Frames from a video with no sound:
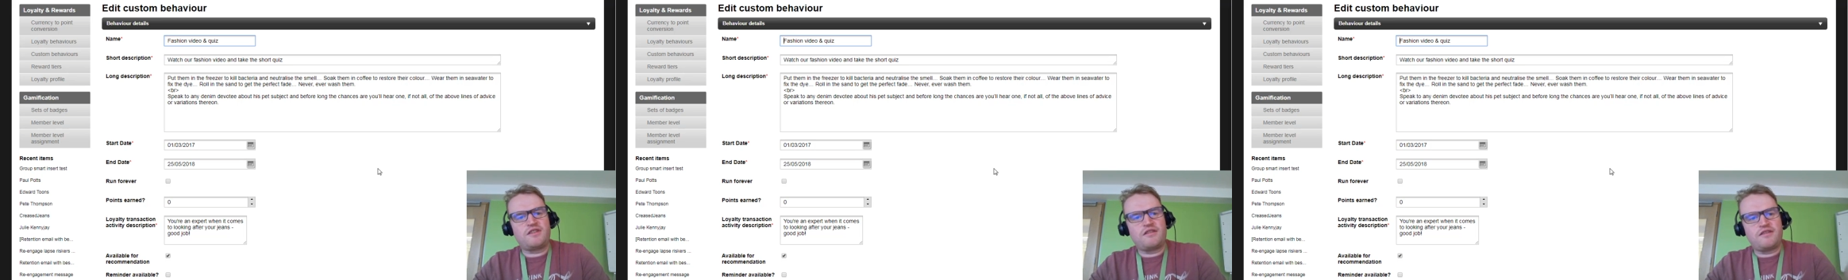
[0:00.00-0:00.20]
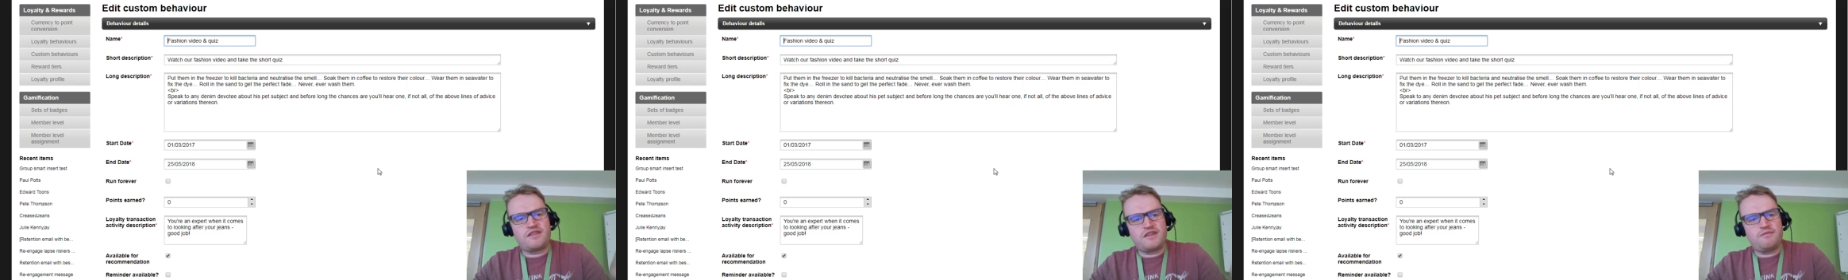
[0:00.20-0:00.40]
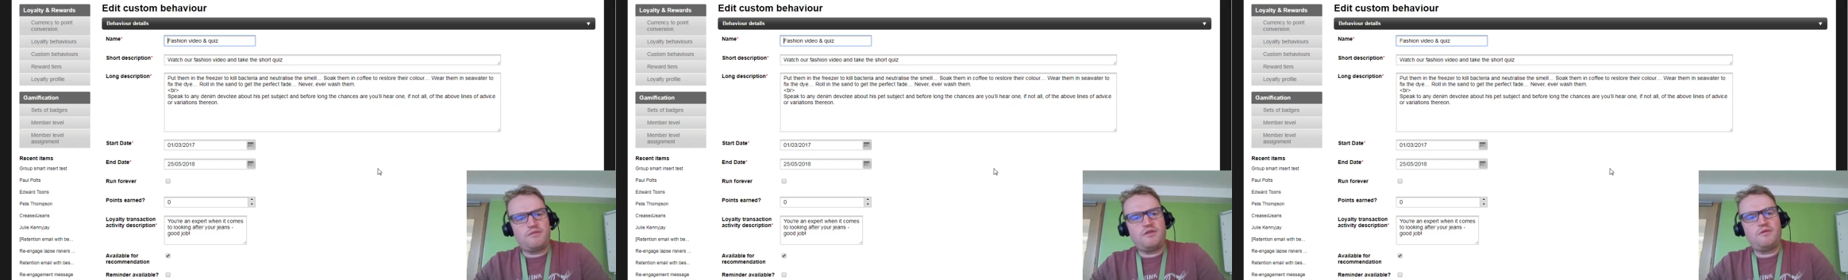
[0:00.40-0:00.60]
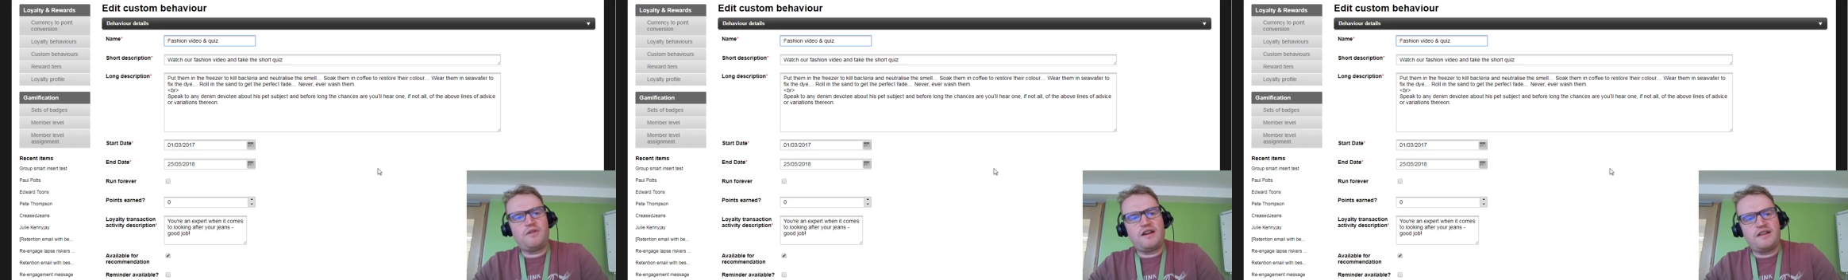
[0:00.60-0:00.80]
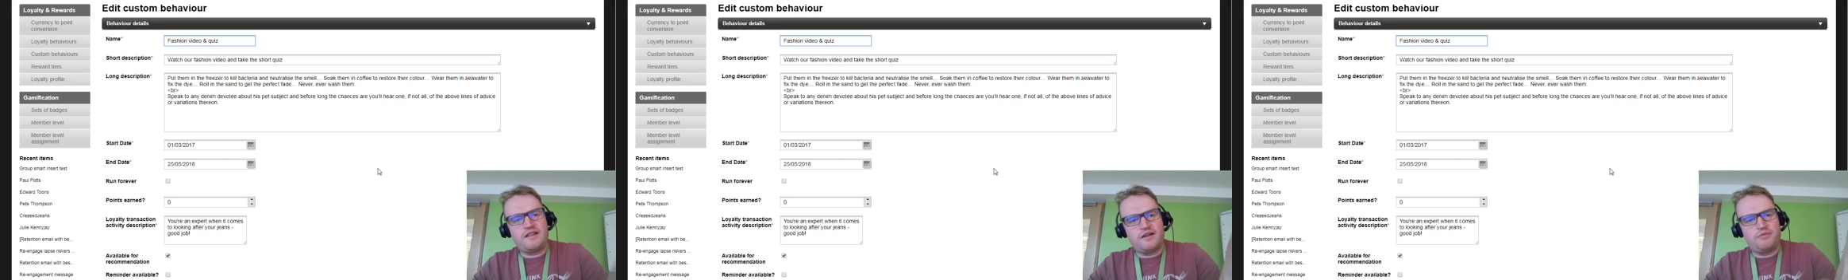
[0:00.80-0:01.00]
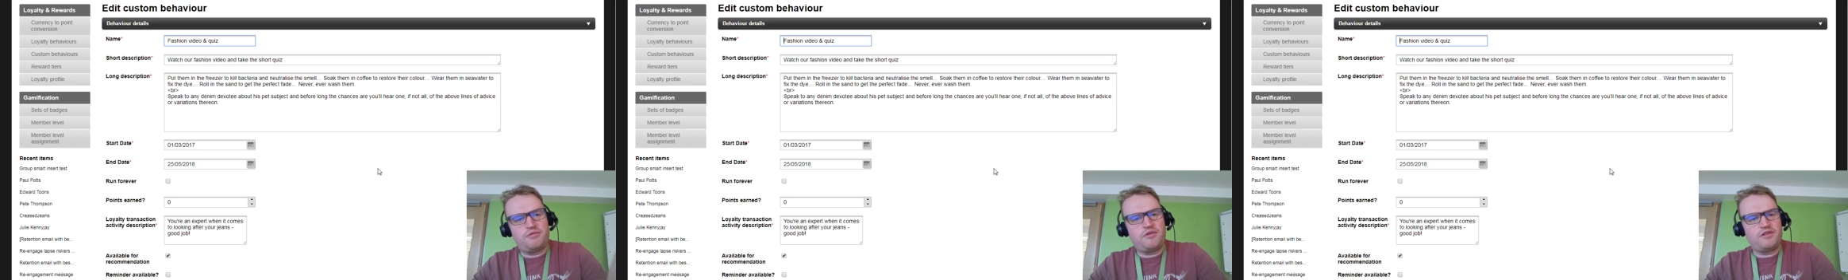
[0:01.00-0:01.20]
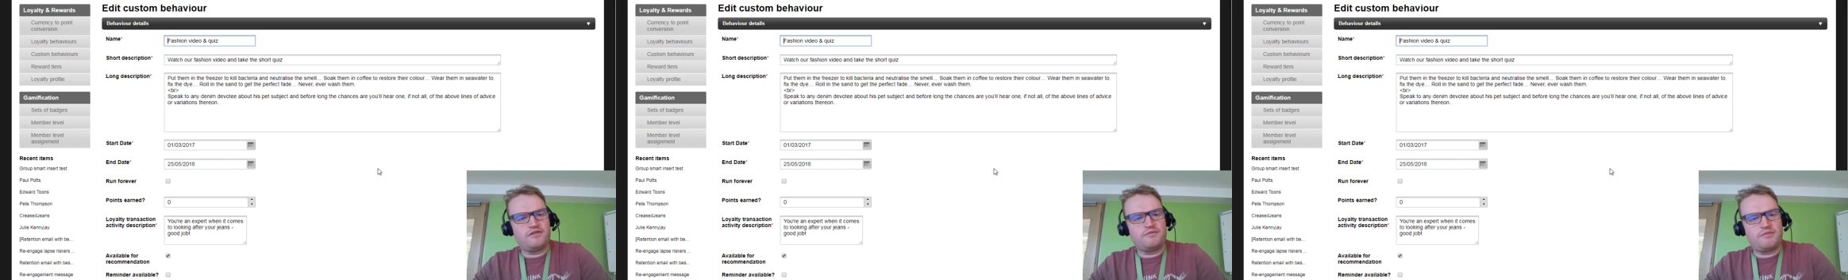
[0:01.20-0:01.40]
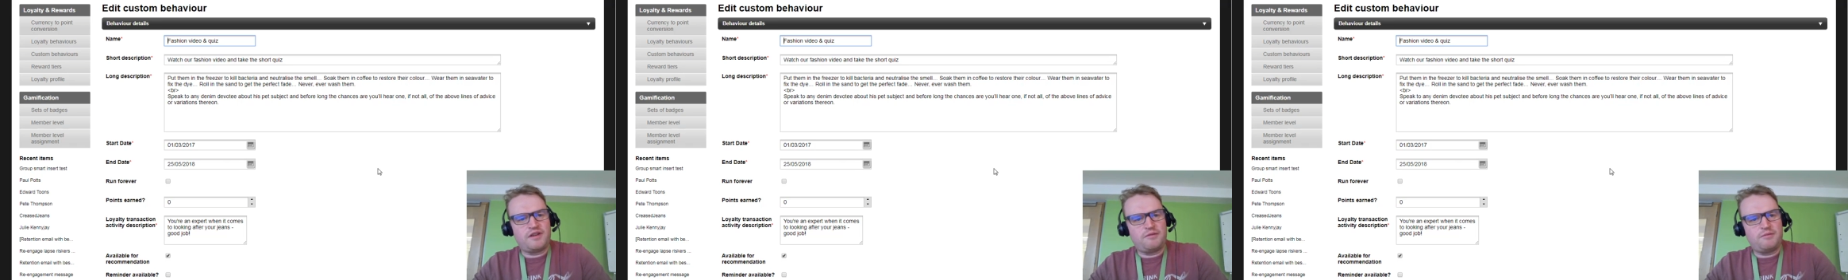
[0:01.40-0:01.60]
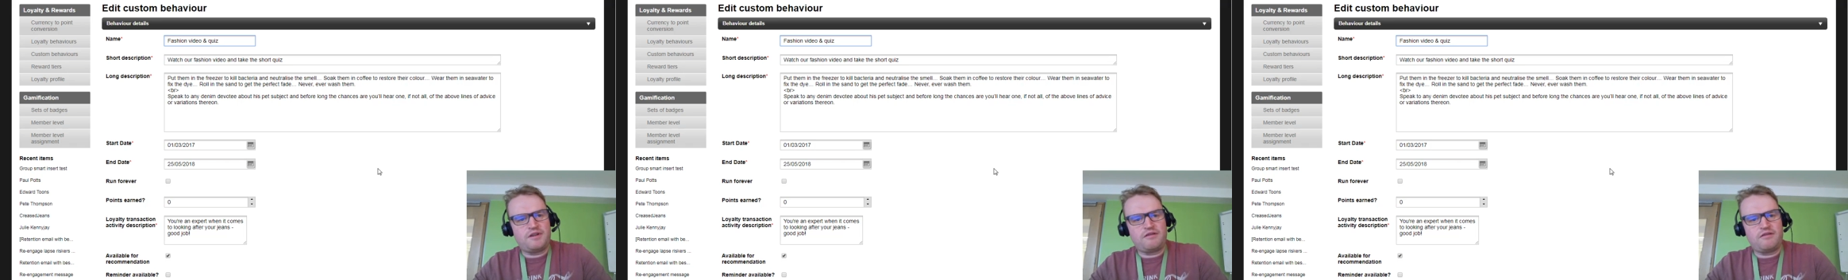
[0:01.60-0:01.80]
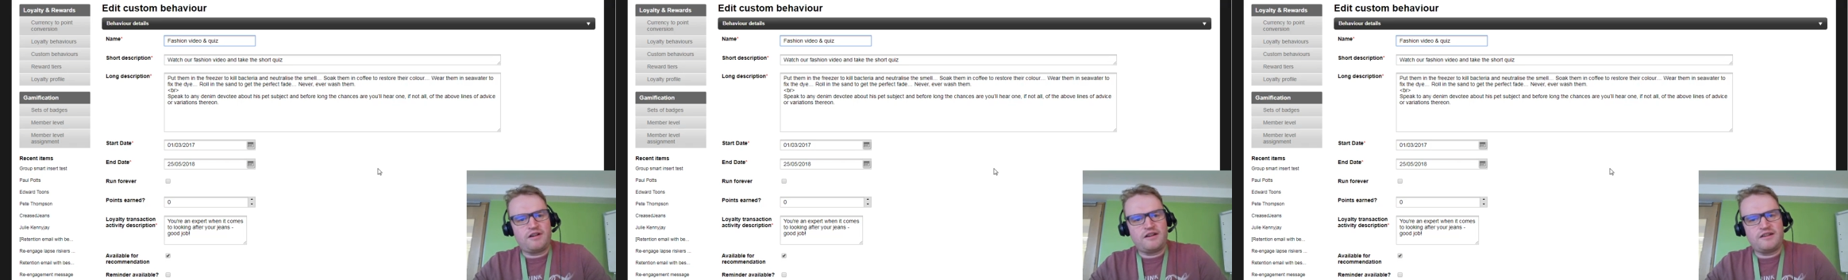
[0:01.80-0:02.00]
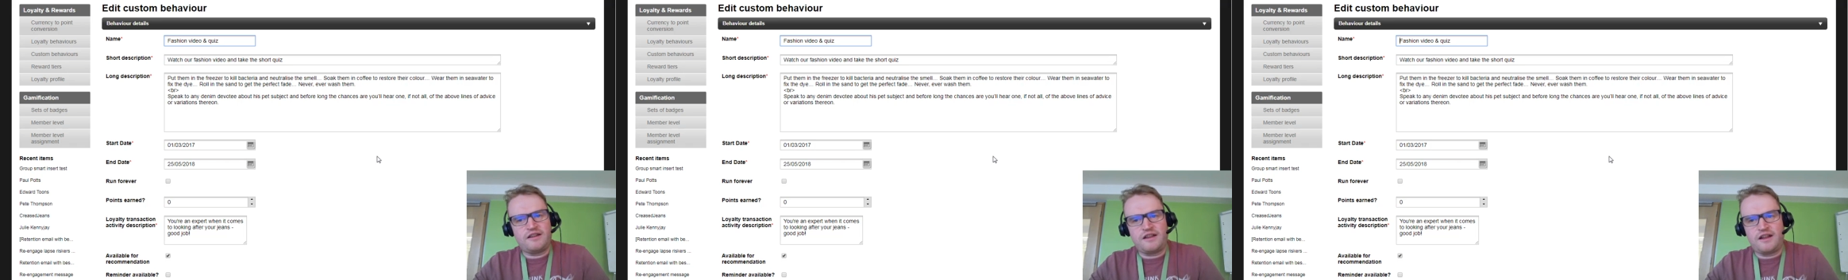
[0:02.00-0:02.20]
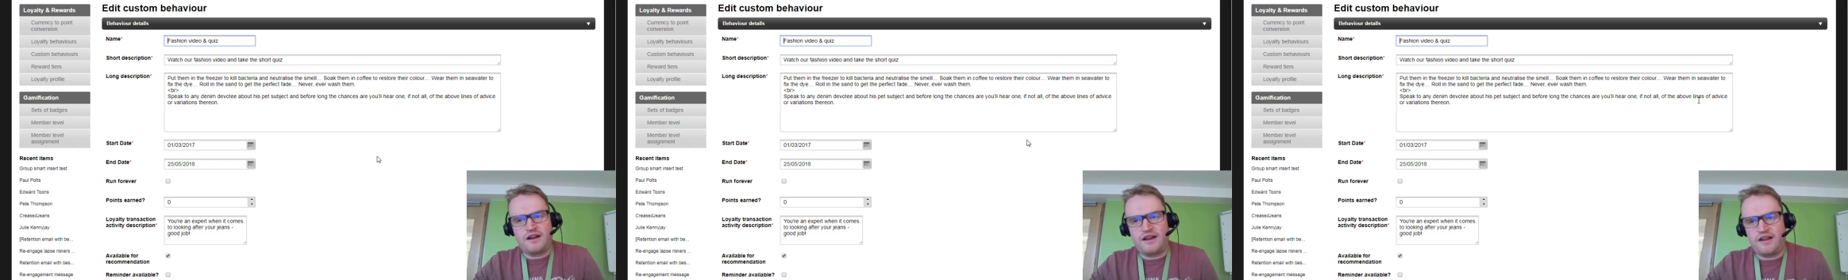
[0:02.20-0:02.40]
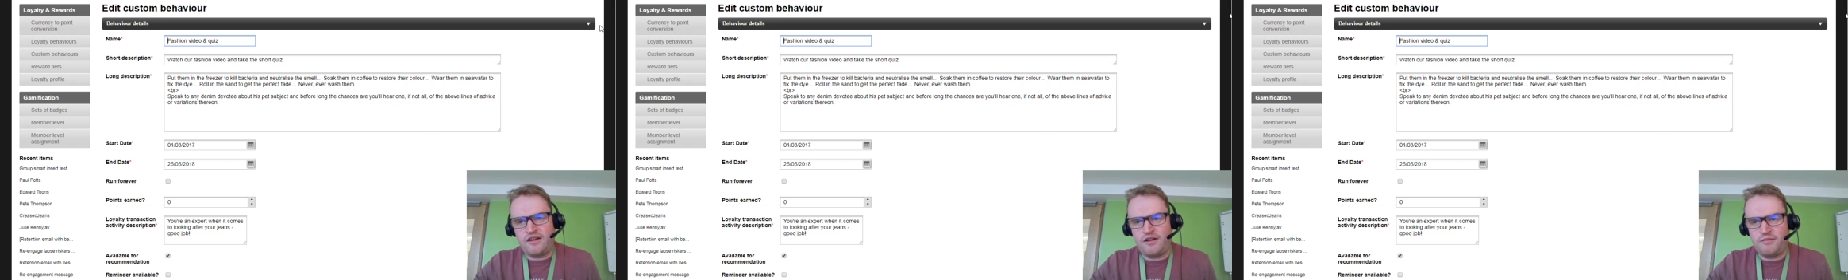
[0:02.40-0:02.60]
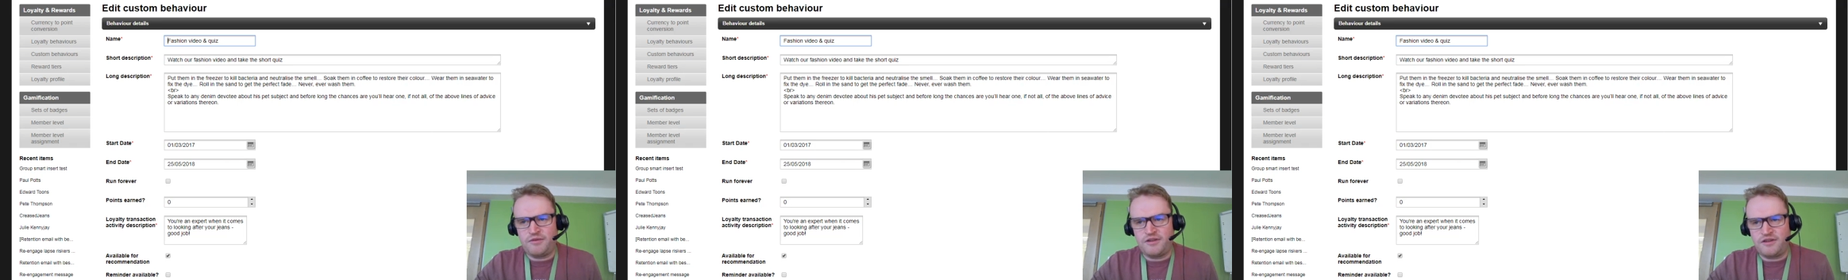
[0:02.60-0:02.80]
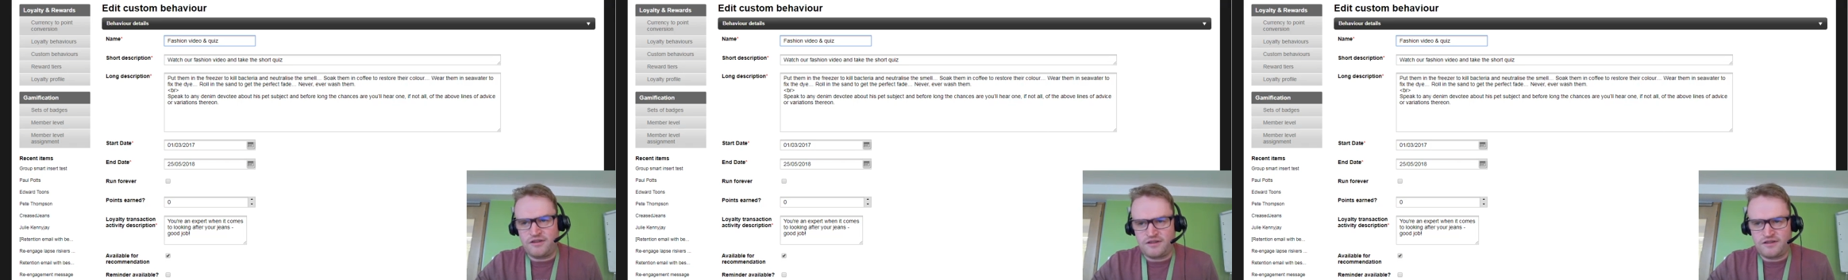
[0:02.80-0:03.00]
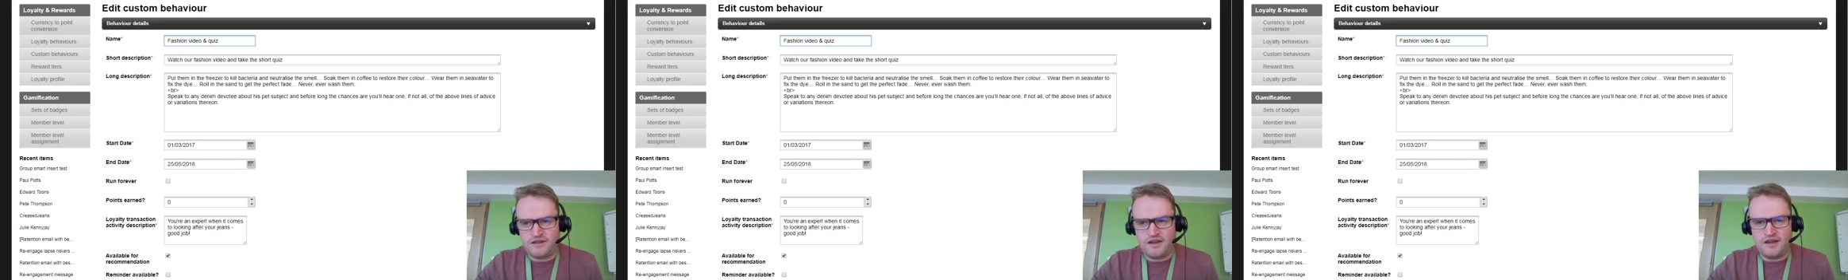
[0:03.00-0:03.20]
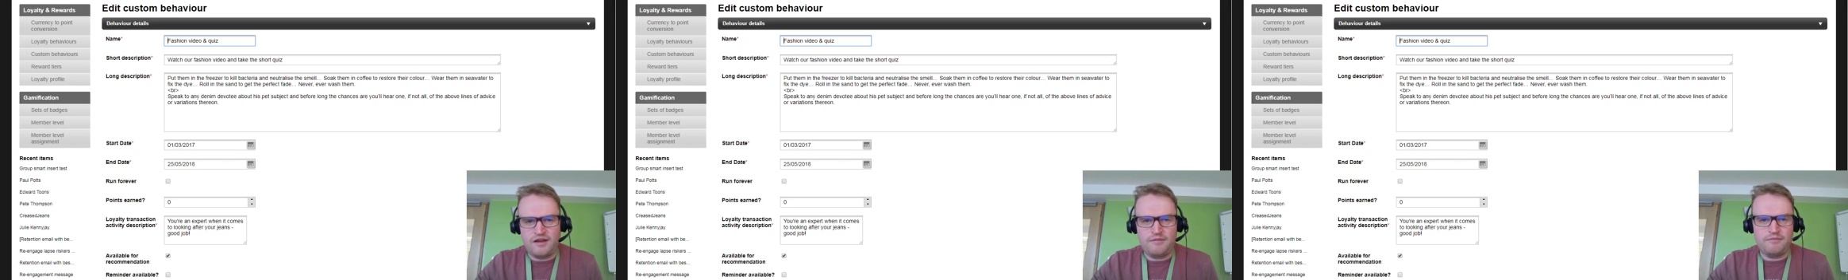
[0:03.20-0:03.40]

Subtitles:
so a similar way that a product may be created in an e-commerce